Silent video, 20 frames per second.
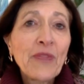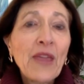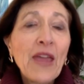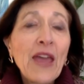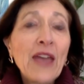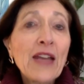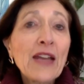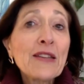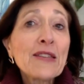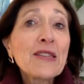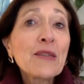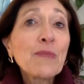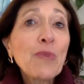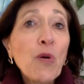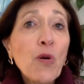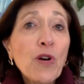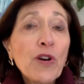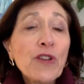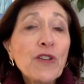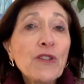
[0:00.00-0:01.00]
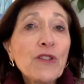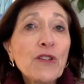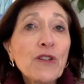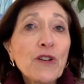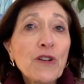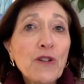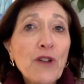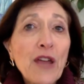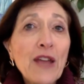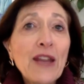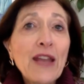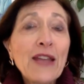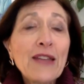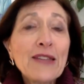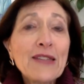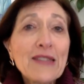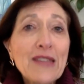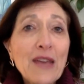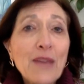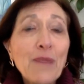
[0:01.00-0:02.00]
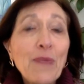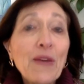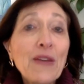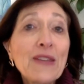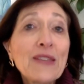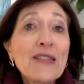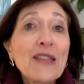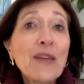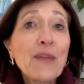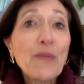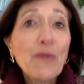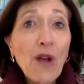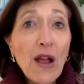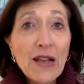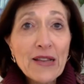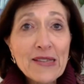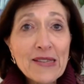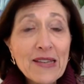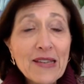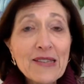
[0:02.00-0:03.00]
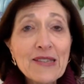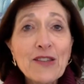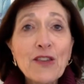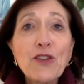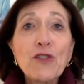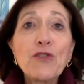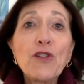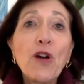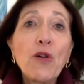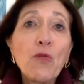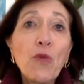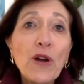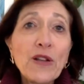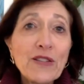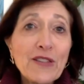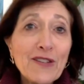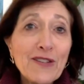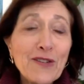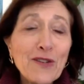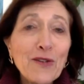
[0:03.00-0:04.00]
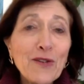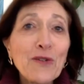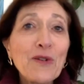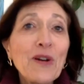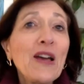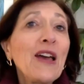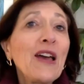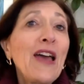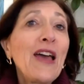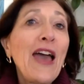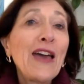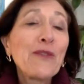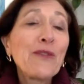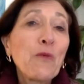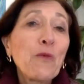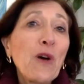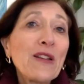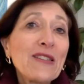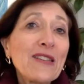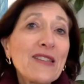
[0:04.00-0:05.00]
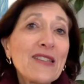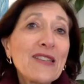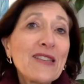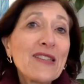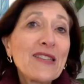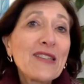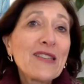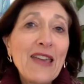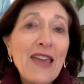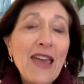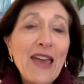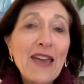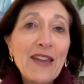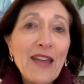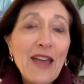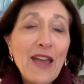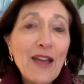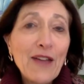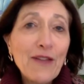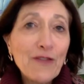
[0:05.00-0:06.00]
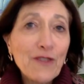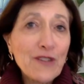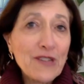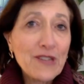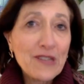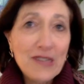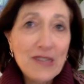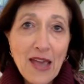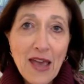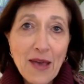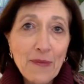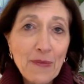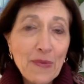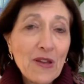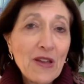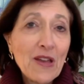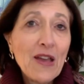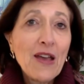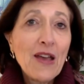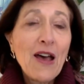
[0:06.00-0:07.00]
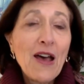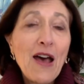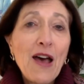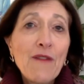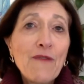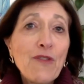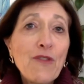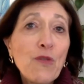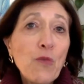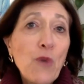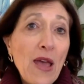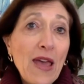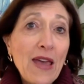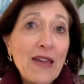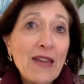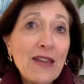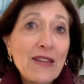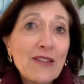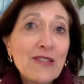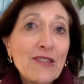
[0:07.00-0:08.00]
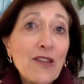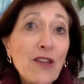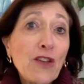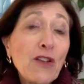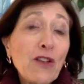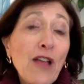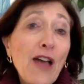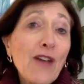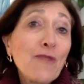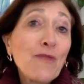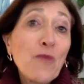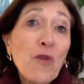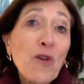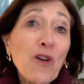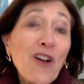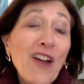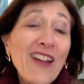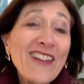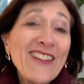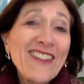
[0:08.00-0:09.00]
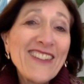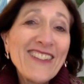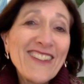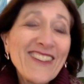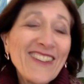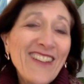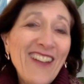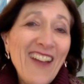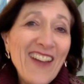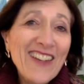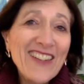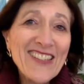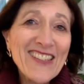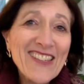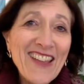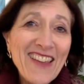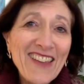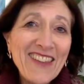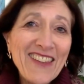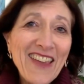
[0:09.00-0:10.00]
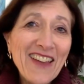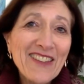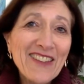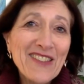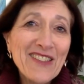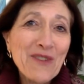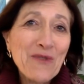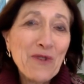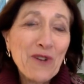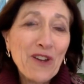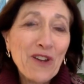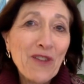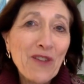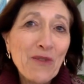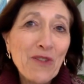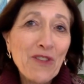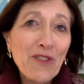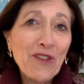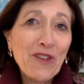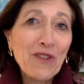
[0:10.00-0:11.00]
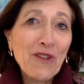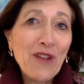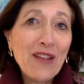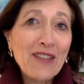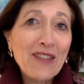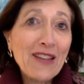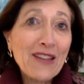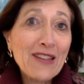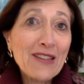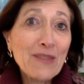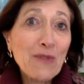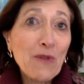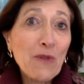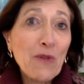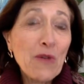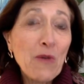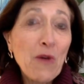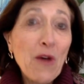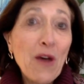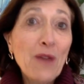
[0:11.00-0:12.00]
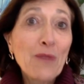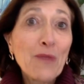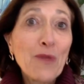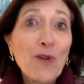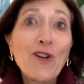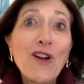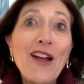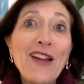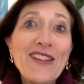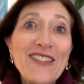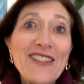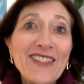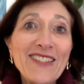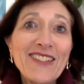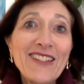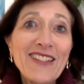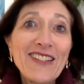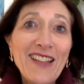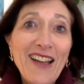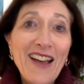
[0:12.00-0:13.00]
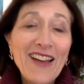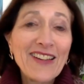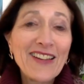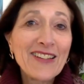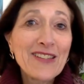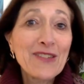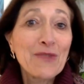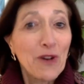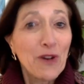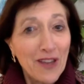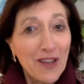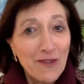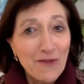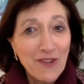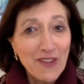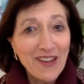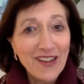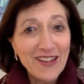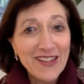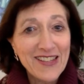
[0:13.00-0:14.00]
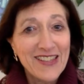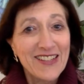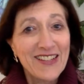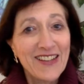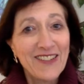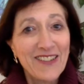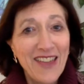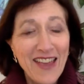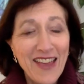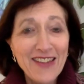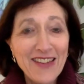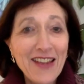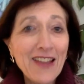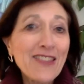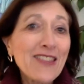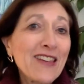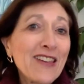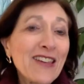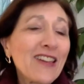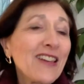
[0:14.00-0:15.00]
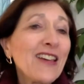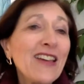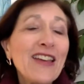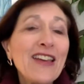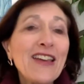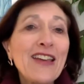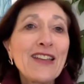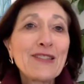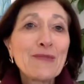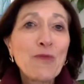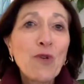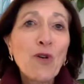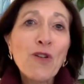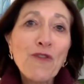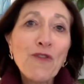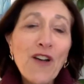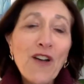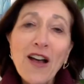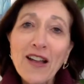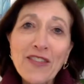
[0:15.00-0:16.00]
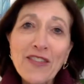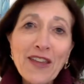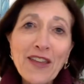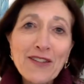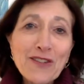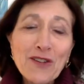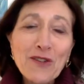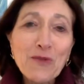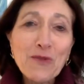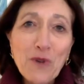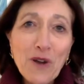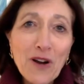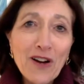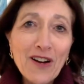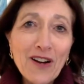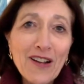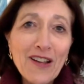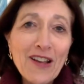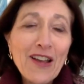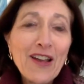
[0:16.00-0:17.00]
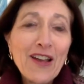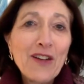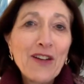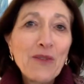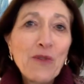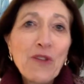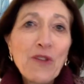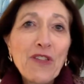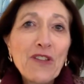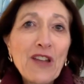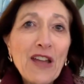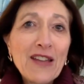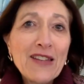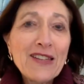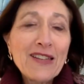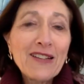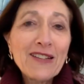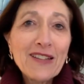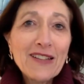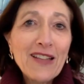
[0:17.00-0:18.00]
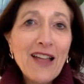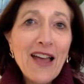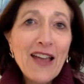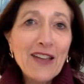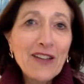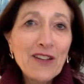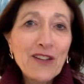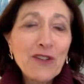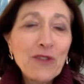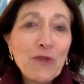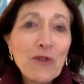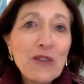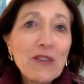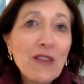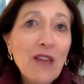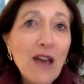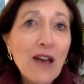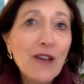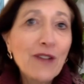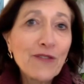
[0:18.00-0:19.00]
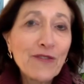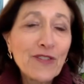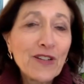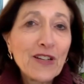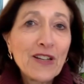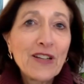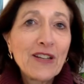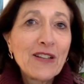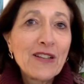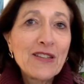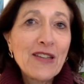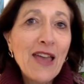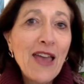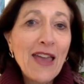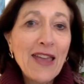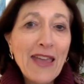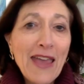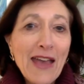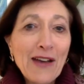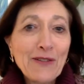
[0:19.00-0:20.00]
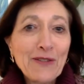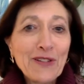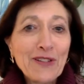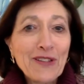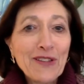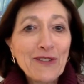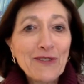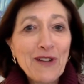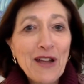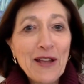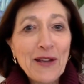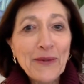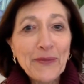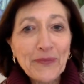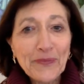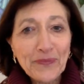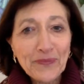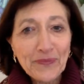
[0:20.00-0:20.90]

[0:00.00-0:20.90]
And I support you to create a step-by-step process so you know what to do and what to say at every step of the way, so you'll have more ideal clients saying yes to working with you, right? That's what we want, more ideal clients working with us, okay? Nothing is more fun than to work with an ideal client who we love to hang out with, right?